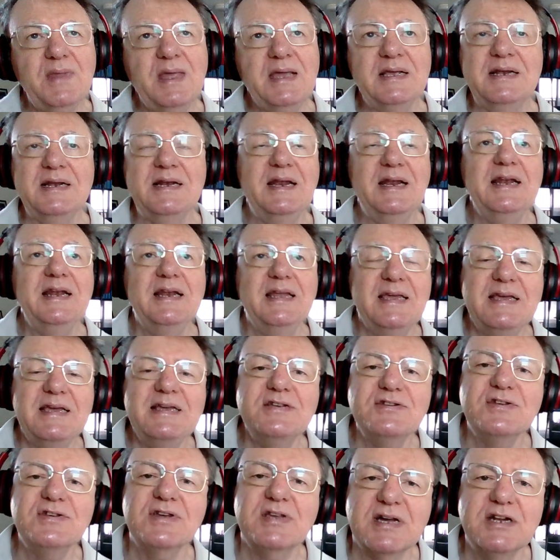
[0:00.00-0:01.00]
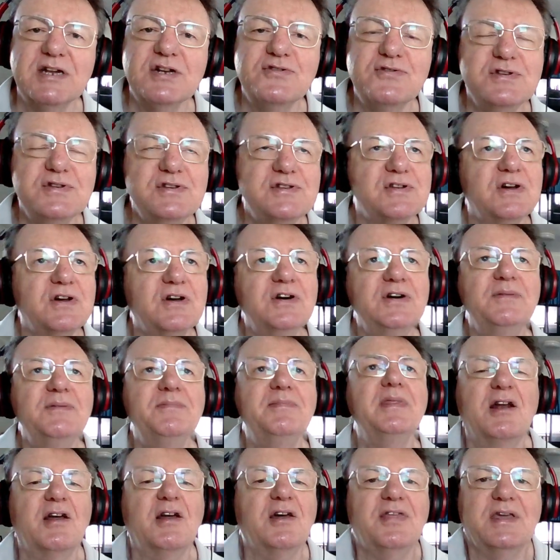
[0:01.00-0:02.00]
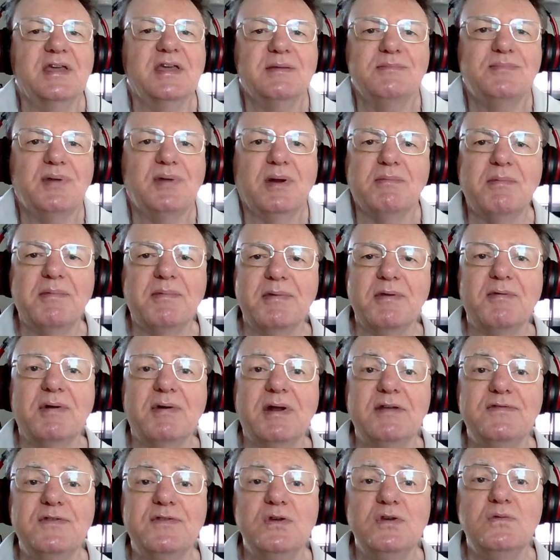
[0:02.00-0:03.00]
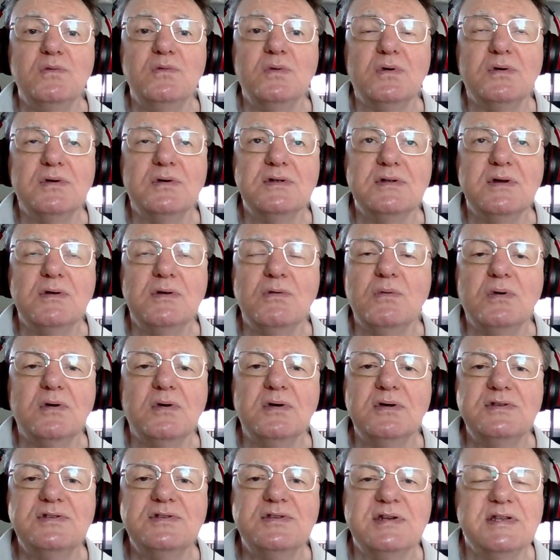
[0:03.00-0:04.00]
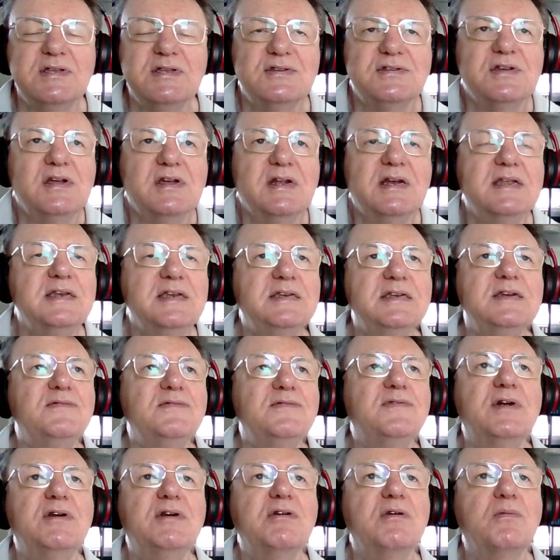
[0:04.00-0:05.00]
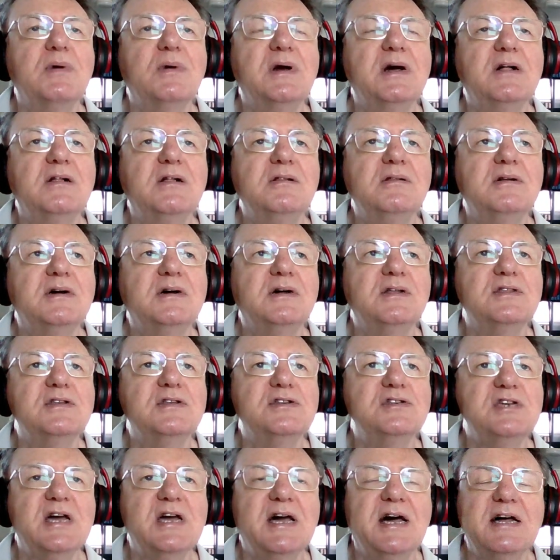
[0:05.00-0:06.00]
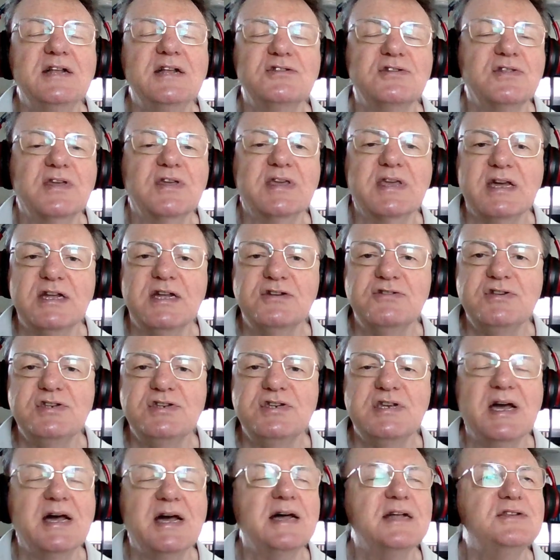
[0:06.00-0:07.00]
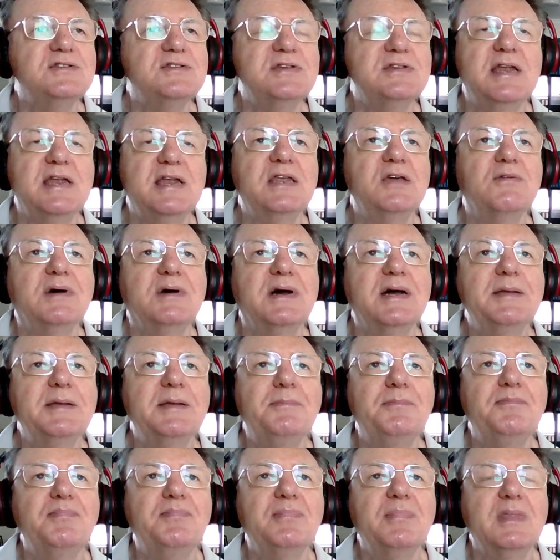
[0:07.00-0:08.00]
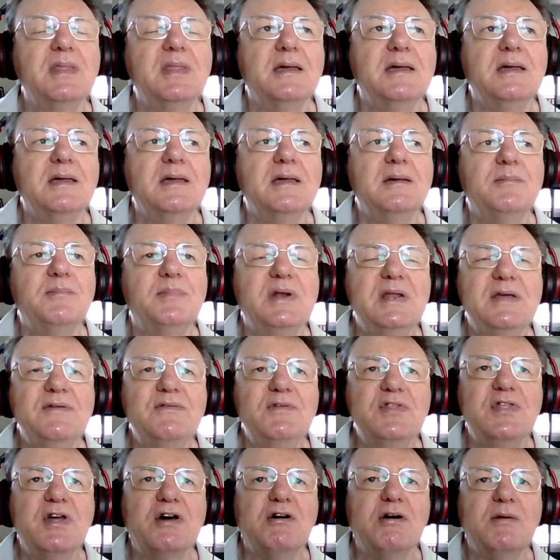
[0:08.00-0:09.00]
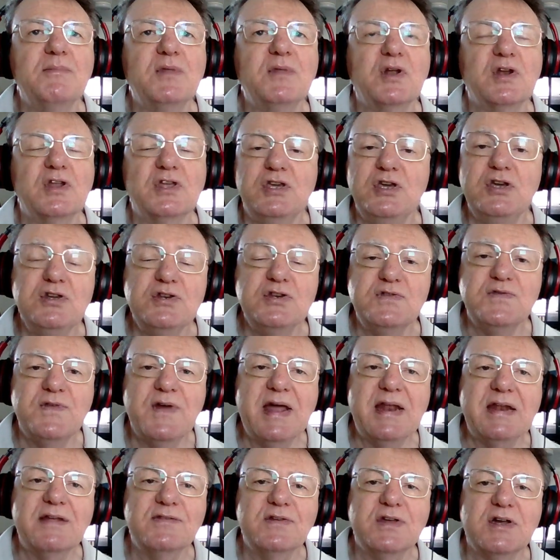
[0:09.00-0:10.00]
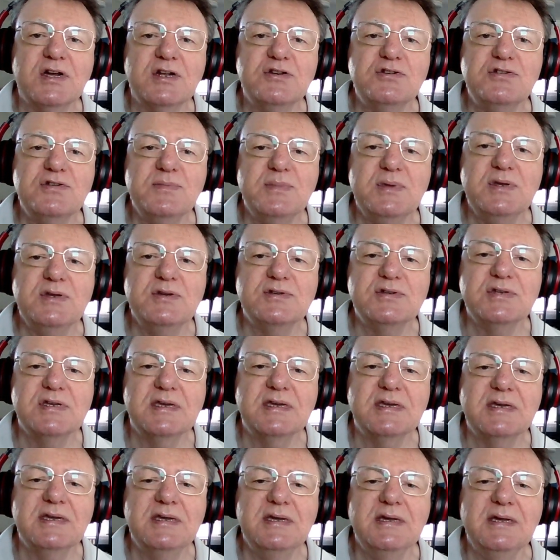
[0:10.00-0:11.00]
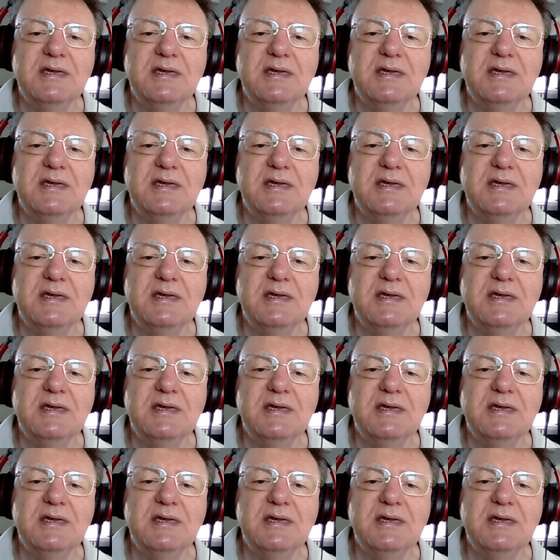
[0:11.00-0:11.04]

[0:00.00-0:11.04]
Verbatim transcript: It clearly is a country song, and I think it probably won a few awards, and it certainly did very well on the charts, on the country charts anyway. But even though I'm not a huge fan of country music,